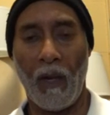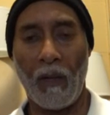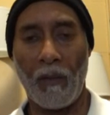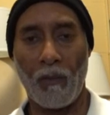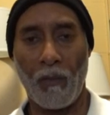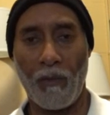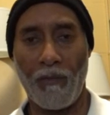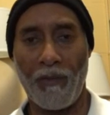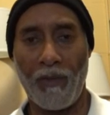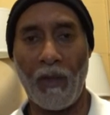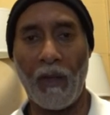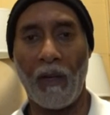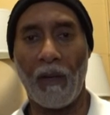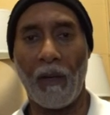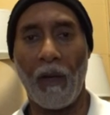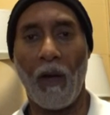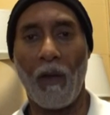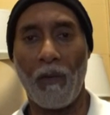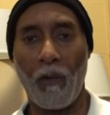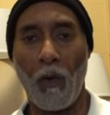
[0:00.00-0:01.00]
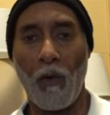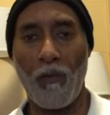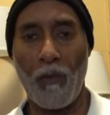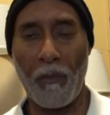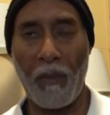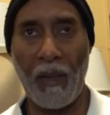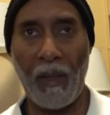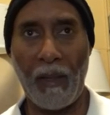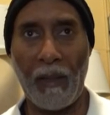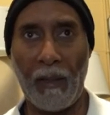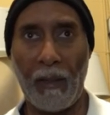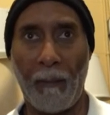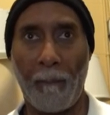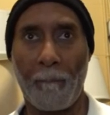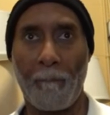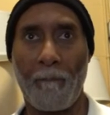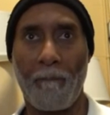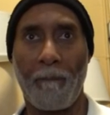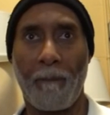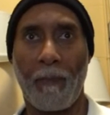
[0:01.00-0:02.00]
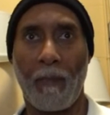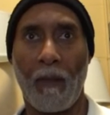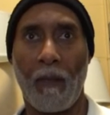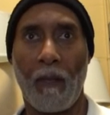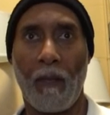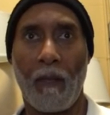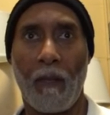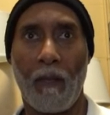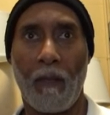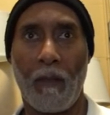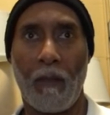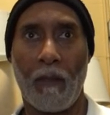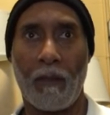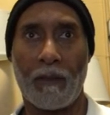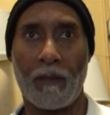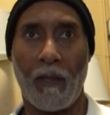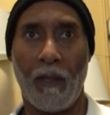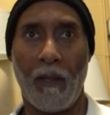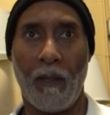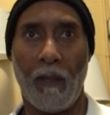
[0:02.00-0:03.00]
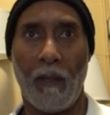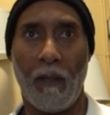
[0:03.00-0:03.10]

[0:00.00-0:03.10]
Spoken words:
revealing all the overpainting. This